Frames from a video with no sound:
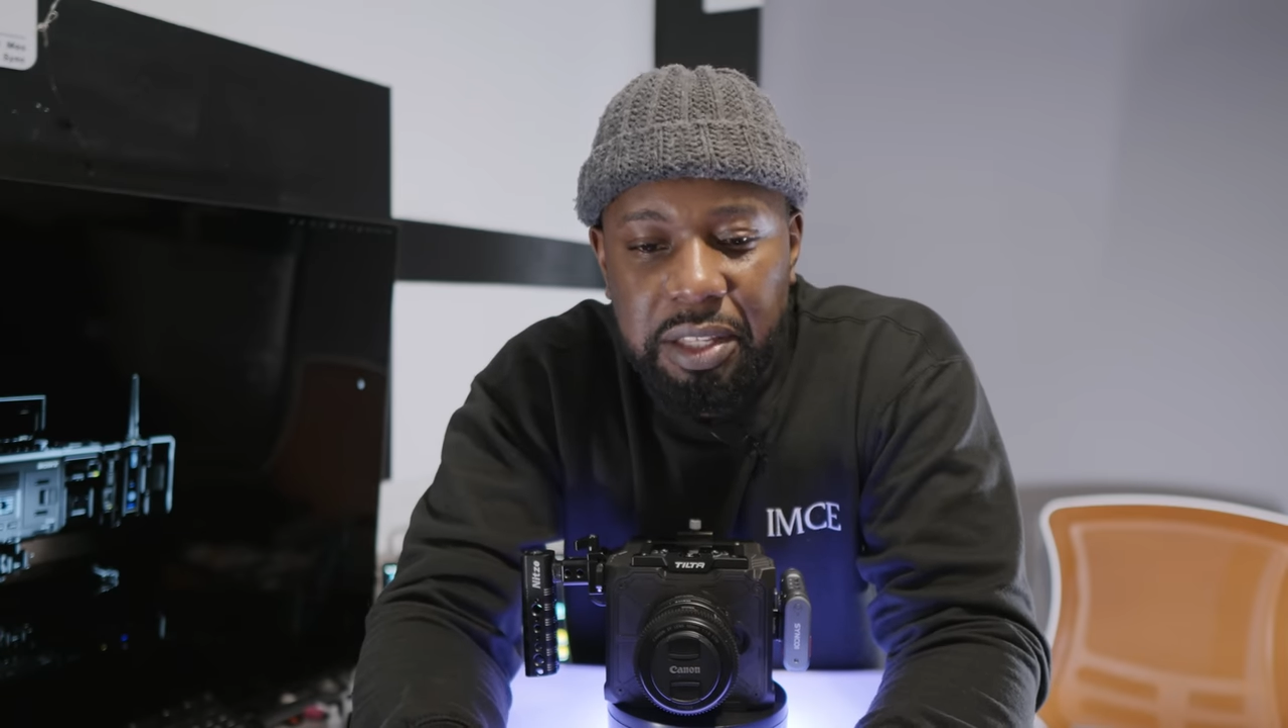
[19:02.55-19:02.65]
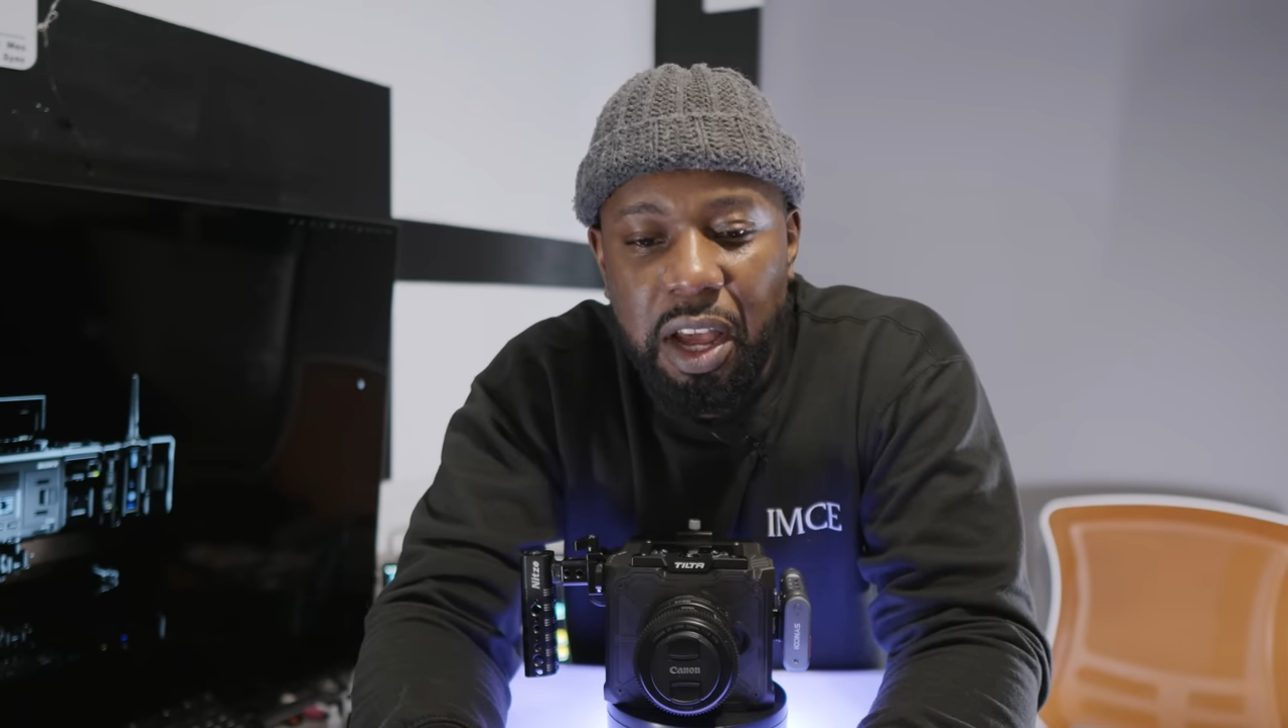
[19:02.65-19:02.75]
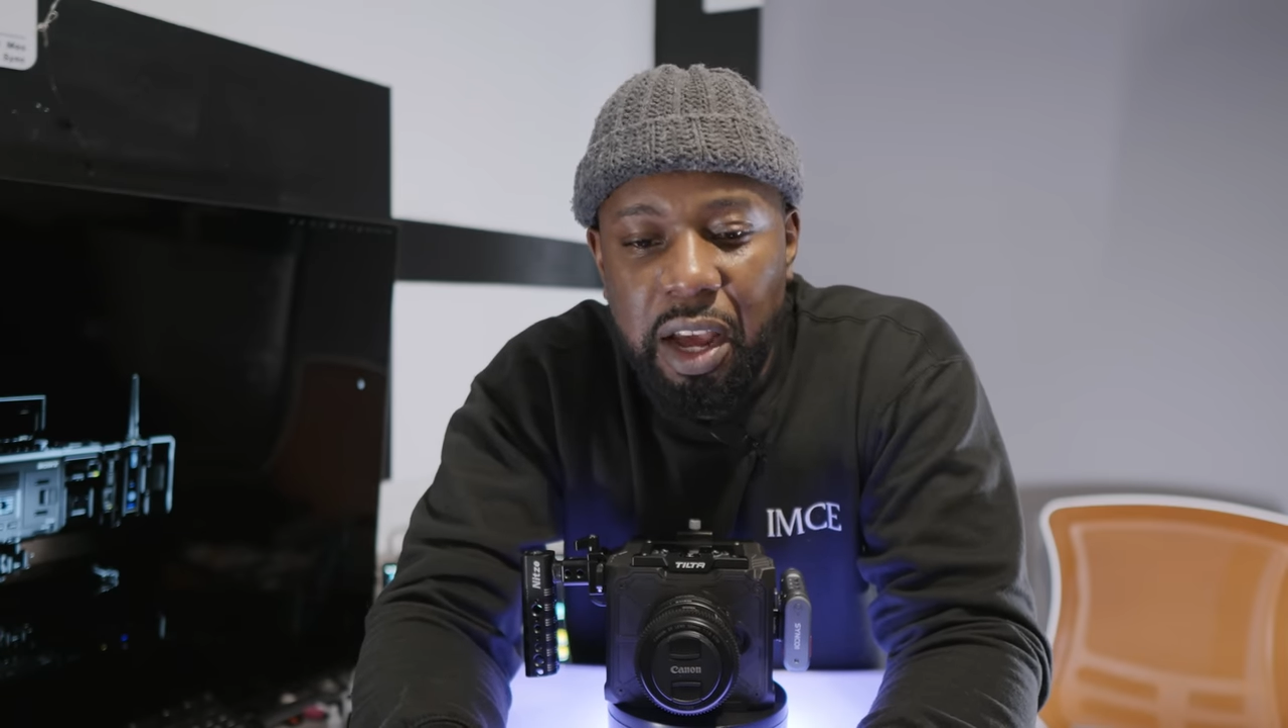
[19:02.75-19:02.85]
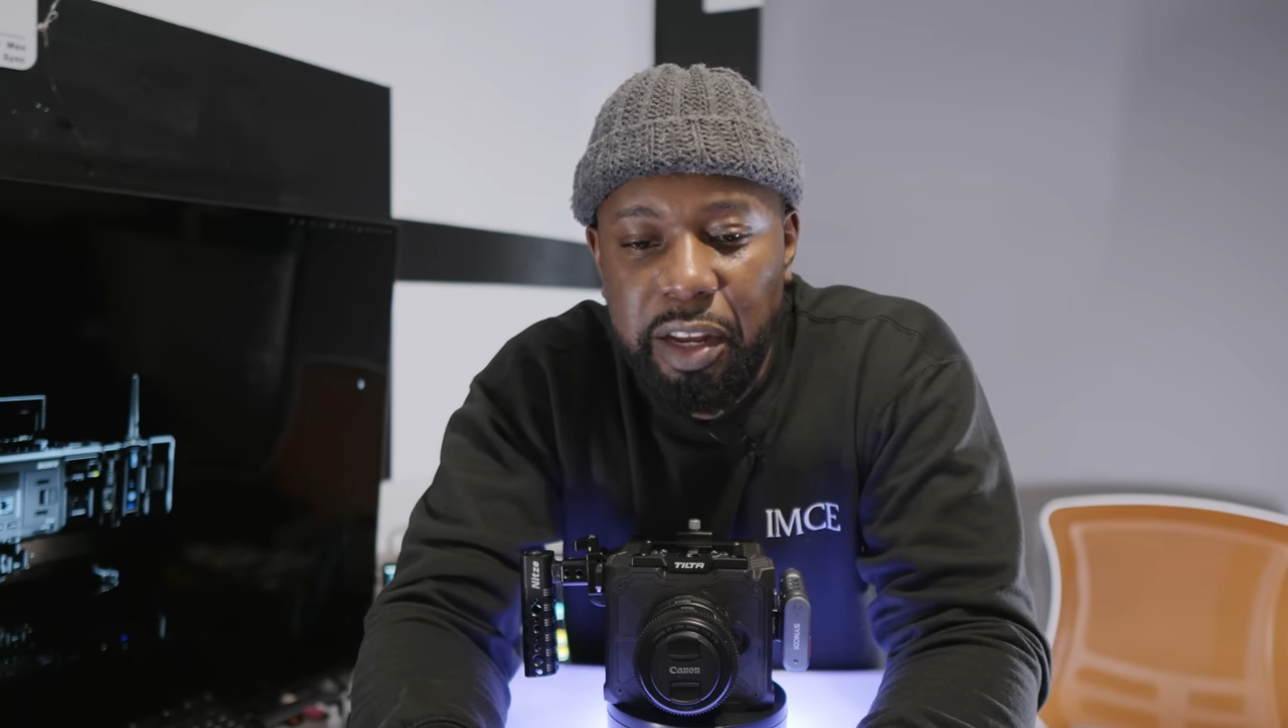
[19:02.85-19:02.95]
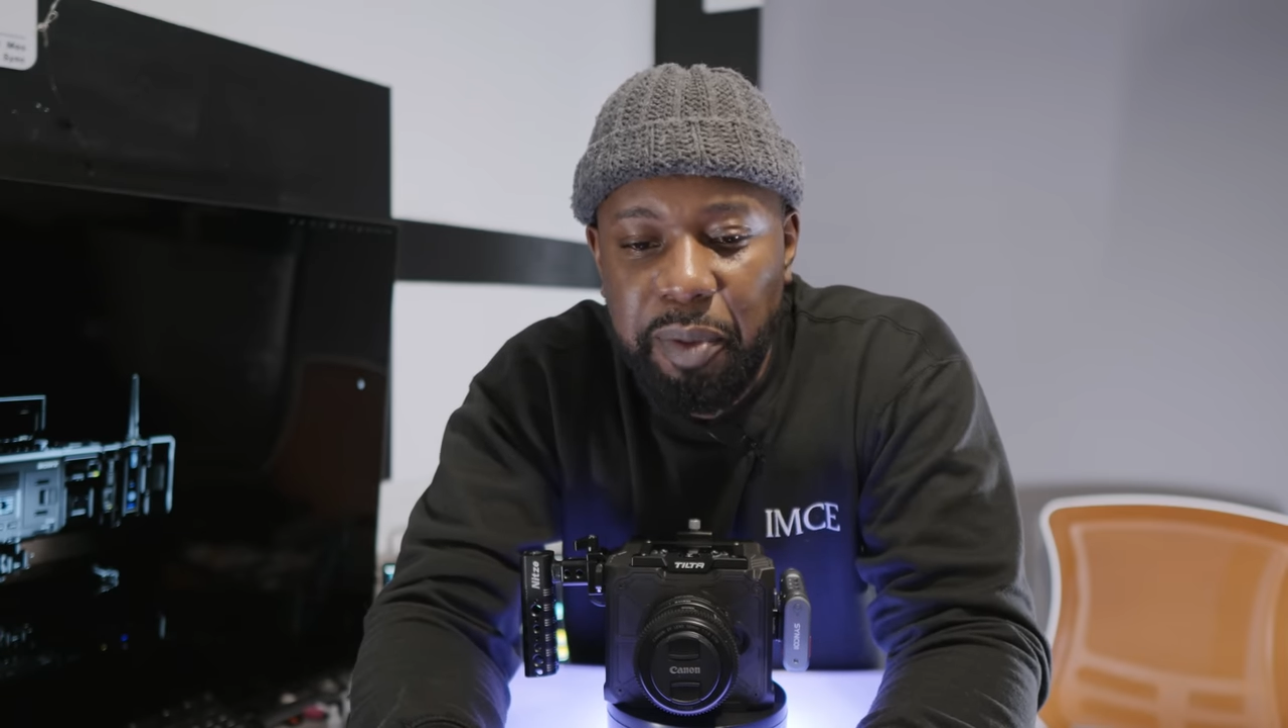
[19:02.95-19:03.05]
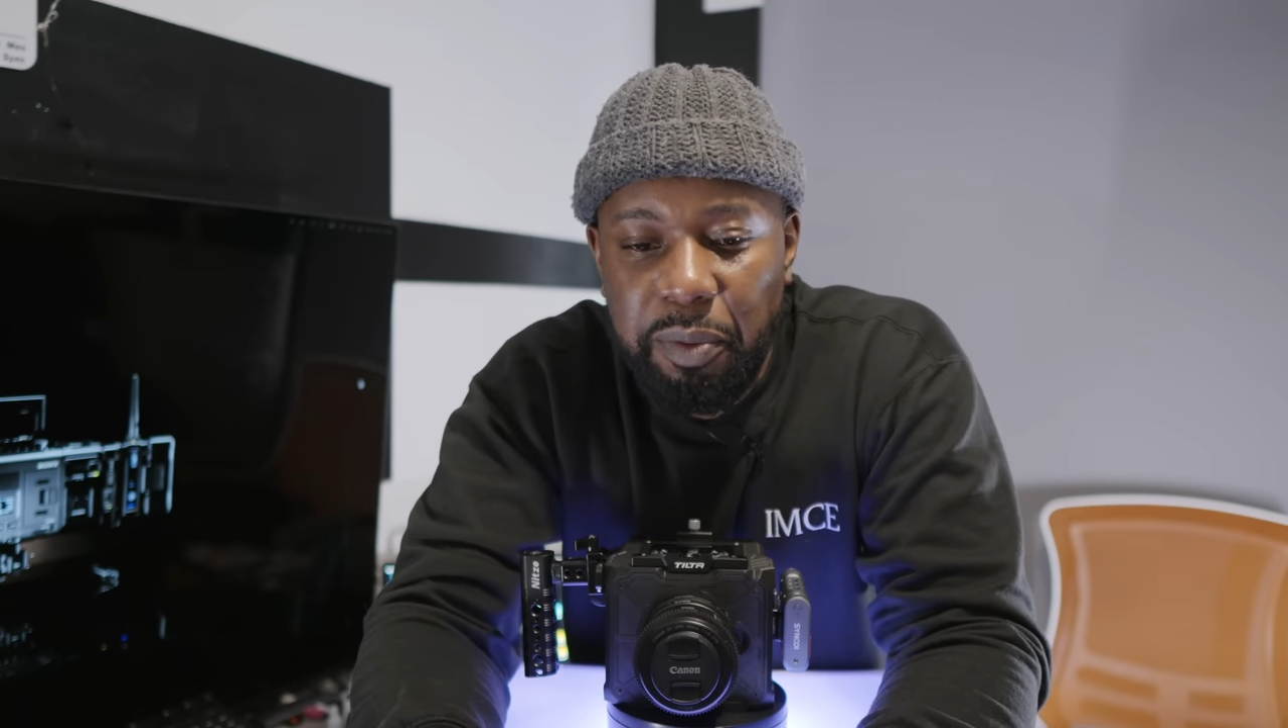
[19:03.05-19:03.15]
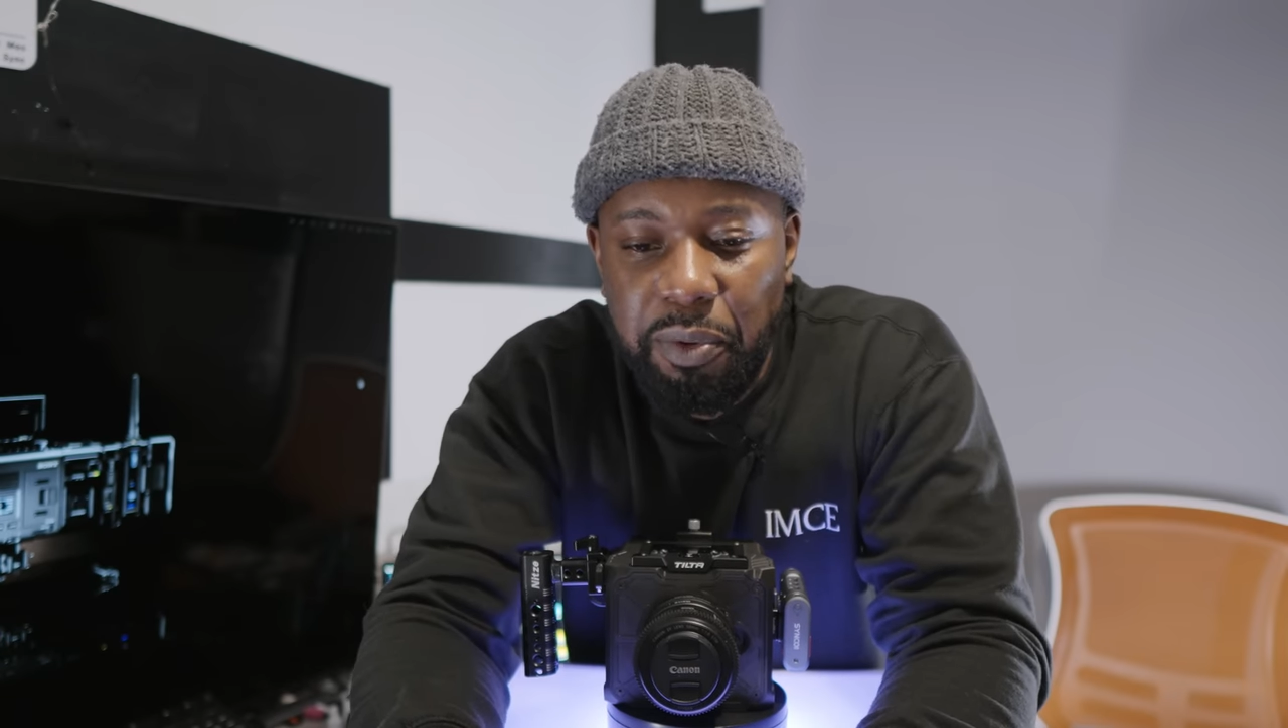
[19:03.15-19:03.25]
the early bird